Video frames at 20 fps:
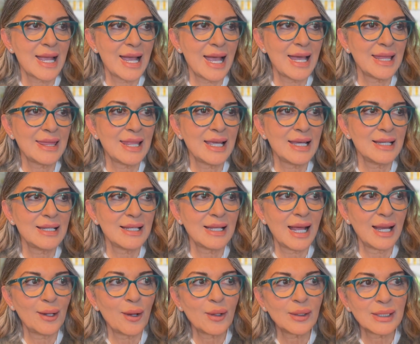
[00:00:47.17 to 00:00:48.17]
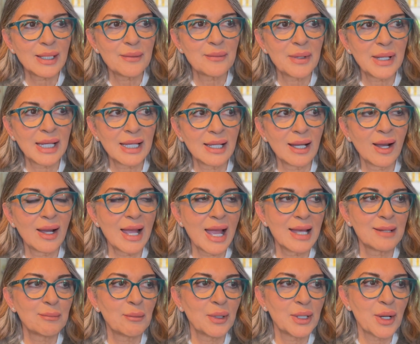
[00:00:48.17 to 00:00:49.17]
And then along the way, I
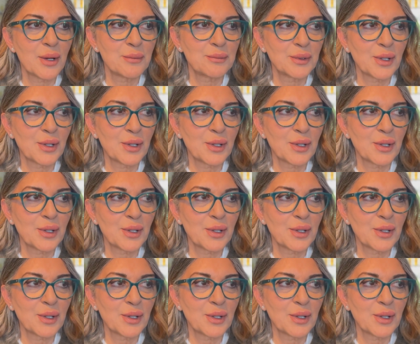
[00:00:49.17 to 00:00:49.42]
had my own